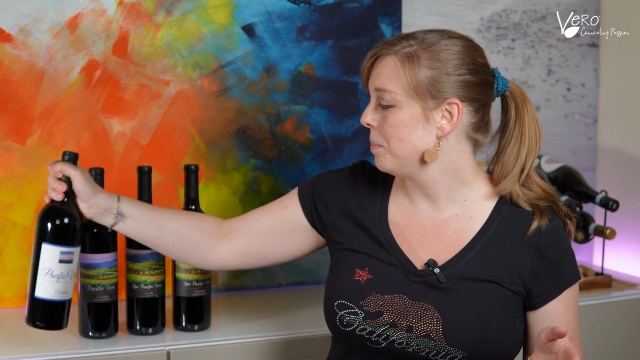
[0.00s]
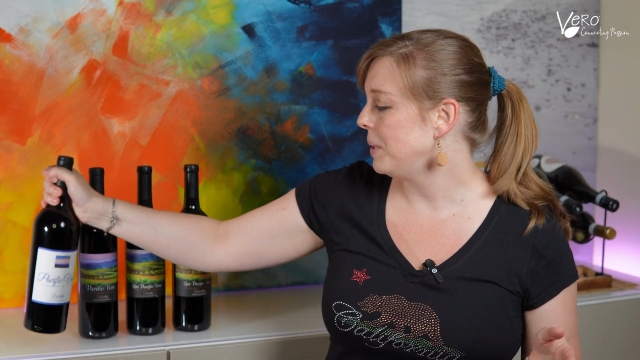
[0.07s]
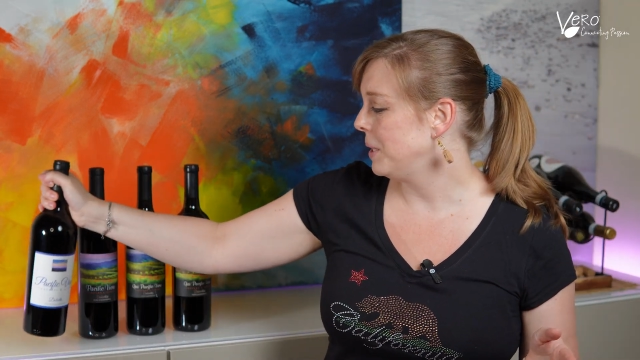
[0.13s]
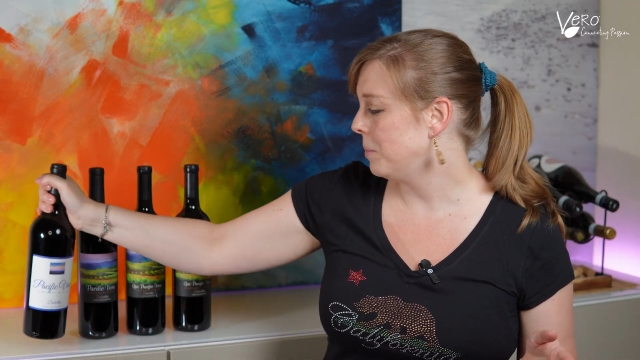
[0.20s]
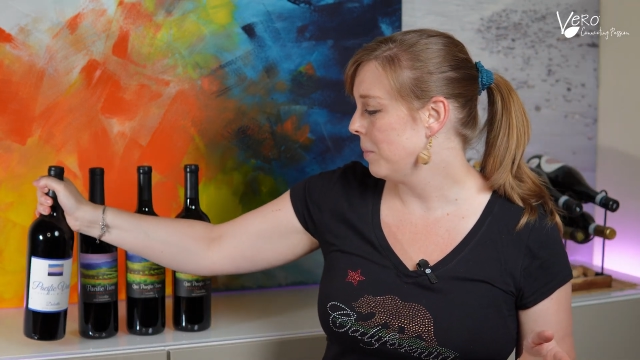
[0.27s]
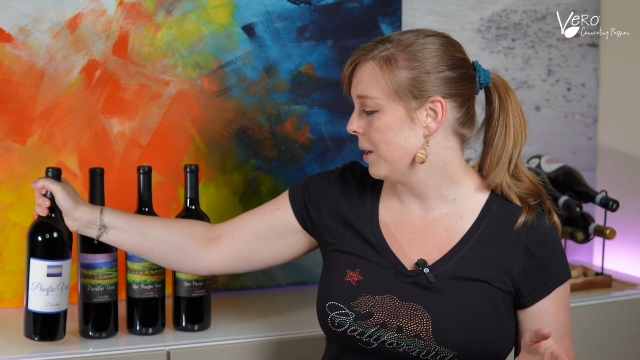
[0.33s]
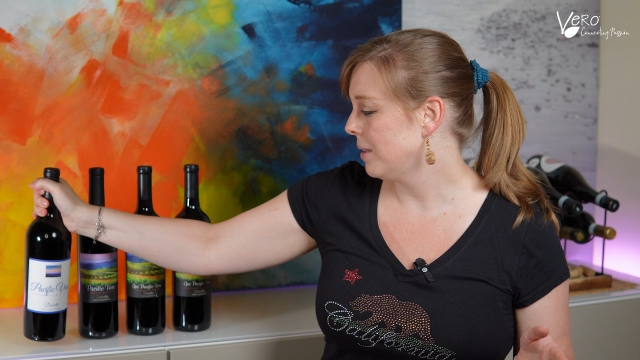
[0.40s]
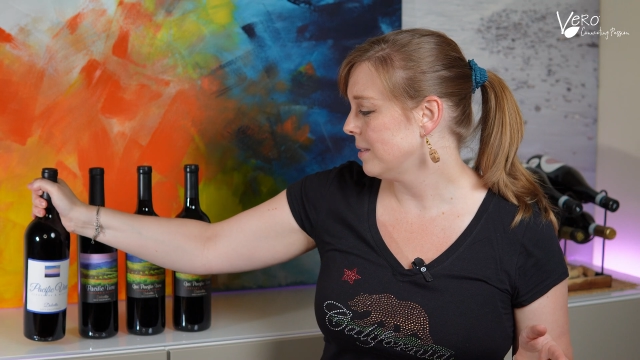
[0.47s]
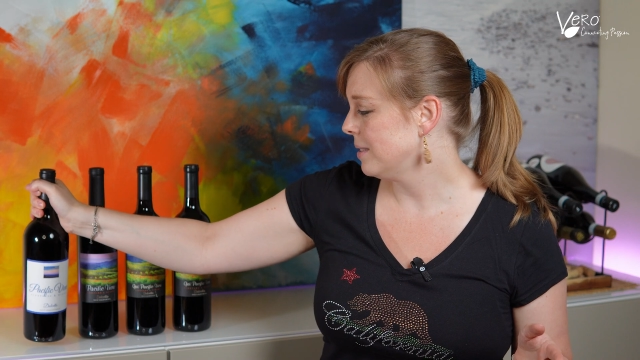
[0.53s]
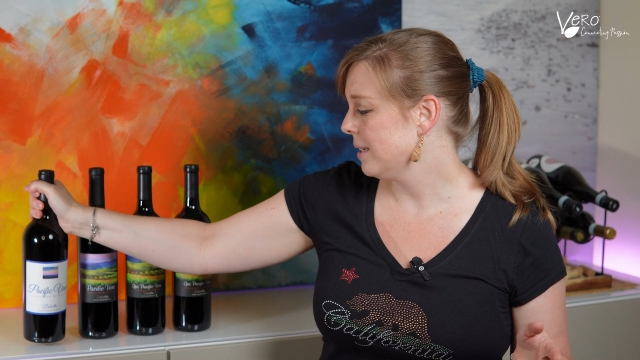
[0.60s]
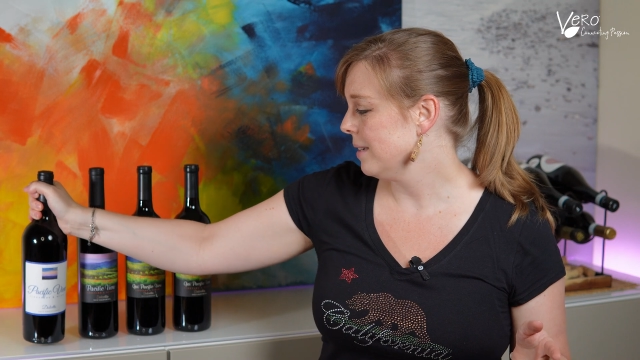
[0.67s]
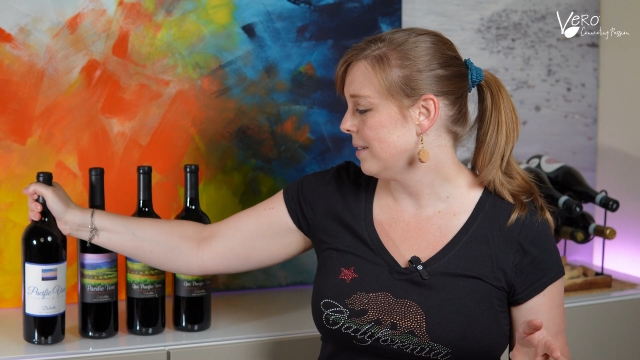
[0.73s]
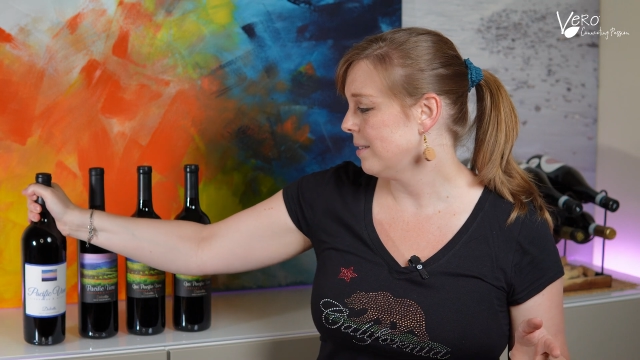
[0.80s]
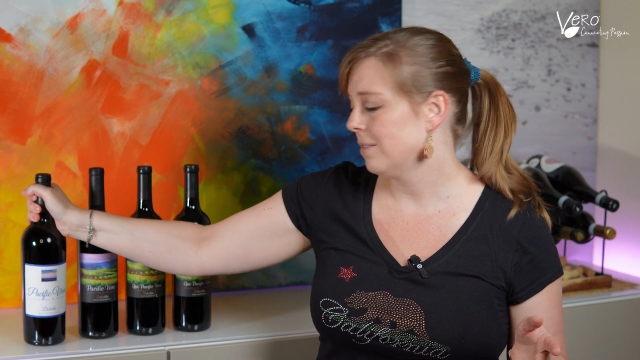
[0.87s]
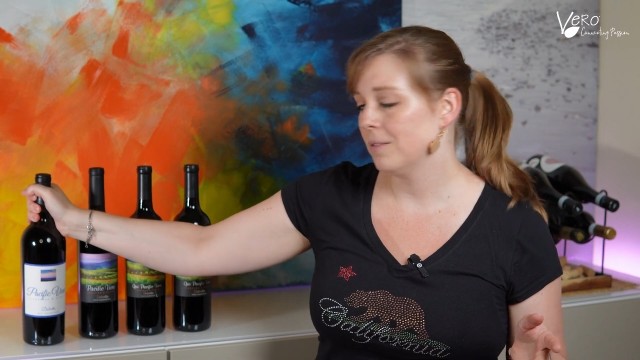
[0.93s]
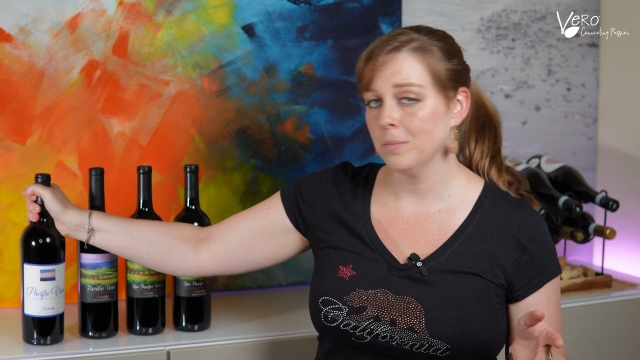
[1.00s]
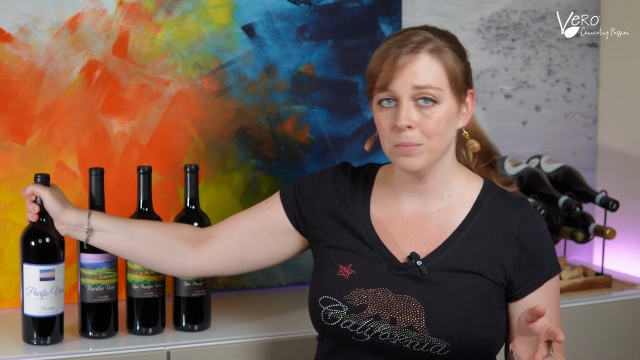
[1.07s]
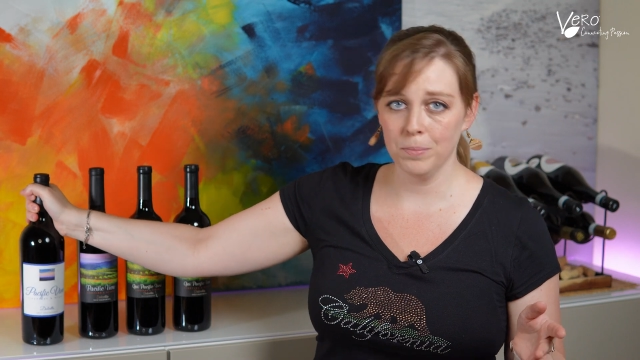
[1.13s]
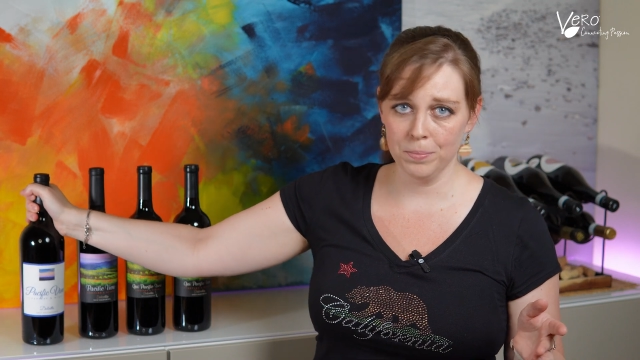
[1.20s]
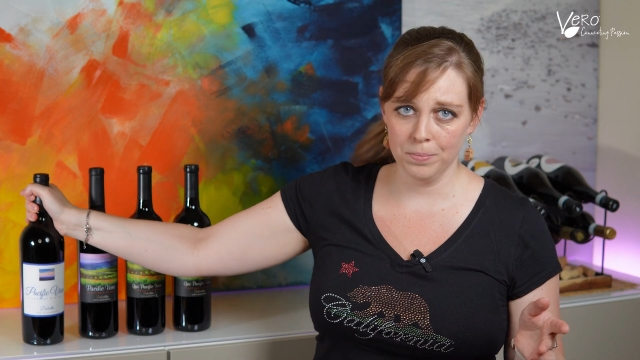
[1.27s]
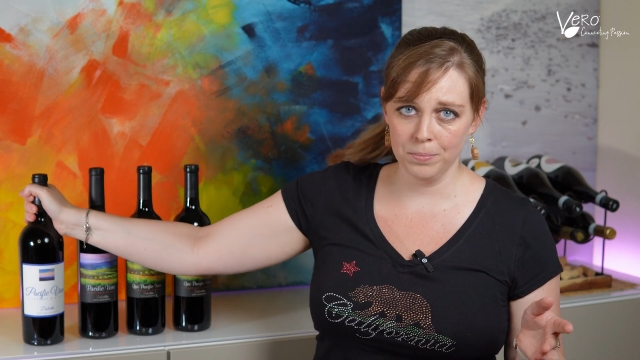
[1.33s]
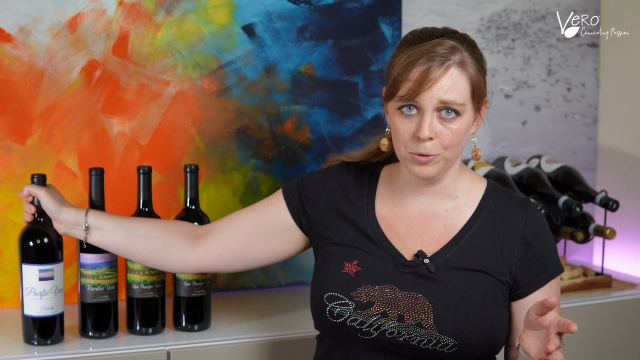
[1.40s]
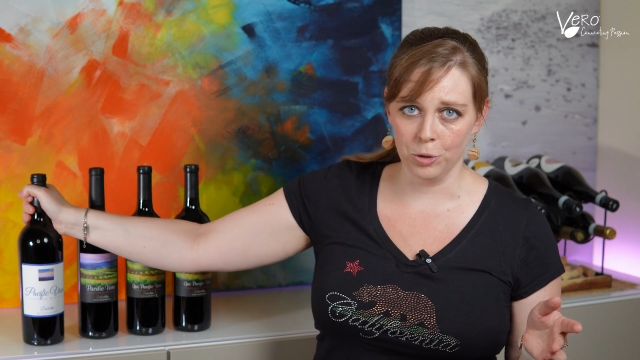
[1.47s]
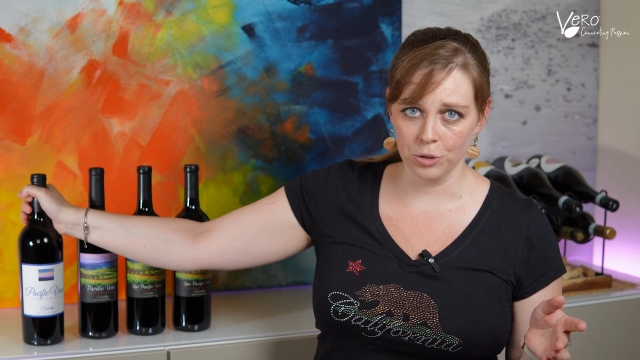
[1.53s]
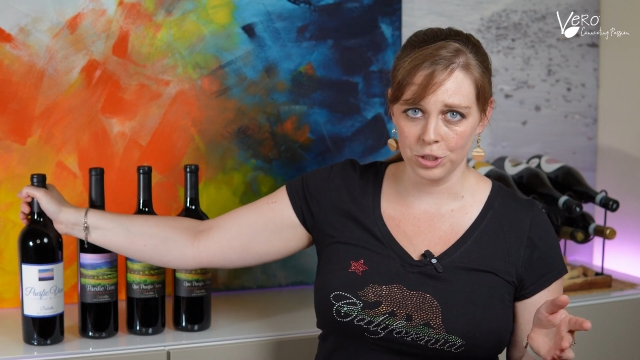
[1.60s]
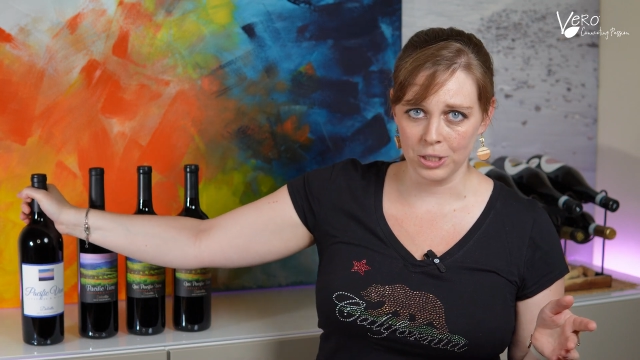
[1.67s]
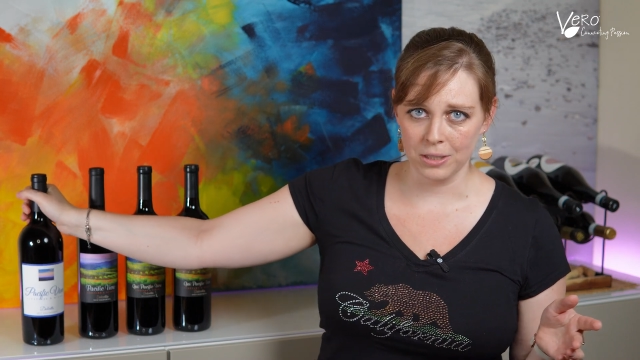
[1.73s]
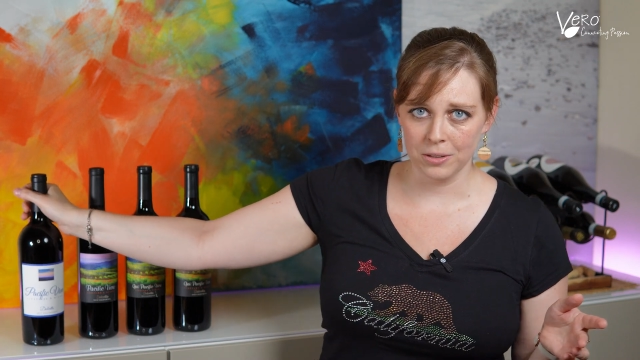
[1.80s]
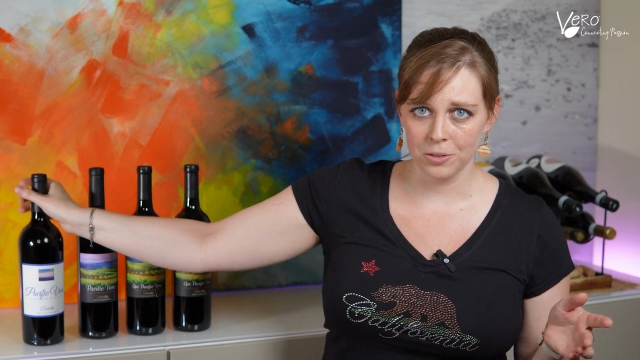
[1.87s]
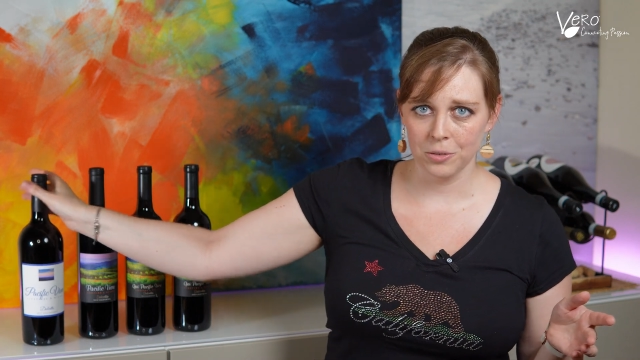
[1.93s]
Piedmonte
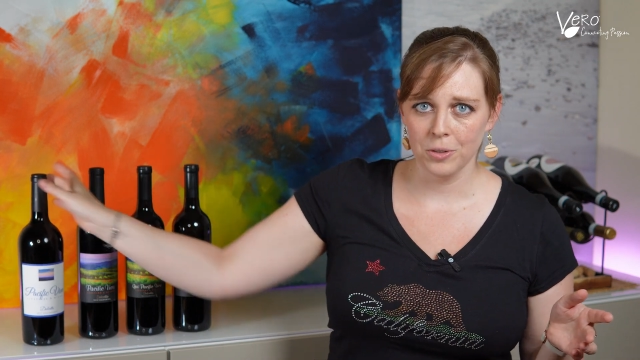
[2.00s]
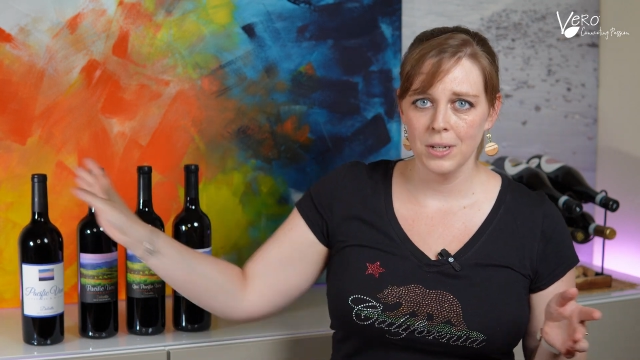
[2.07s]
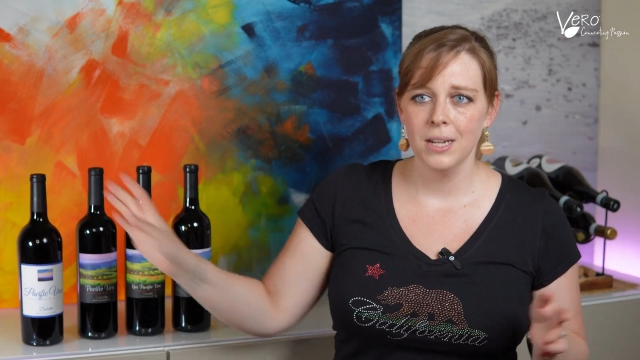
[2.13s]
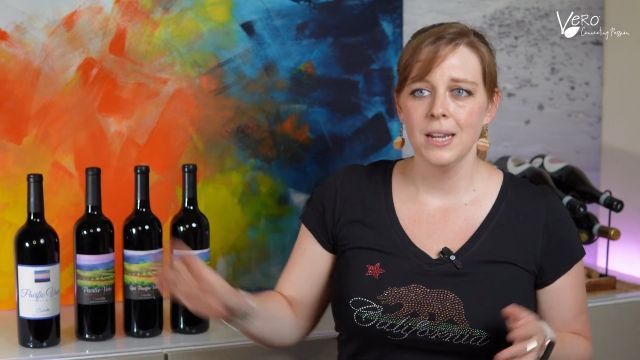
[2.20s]
Dolcetto.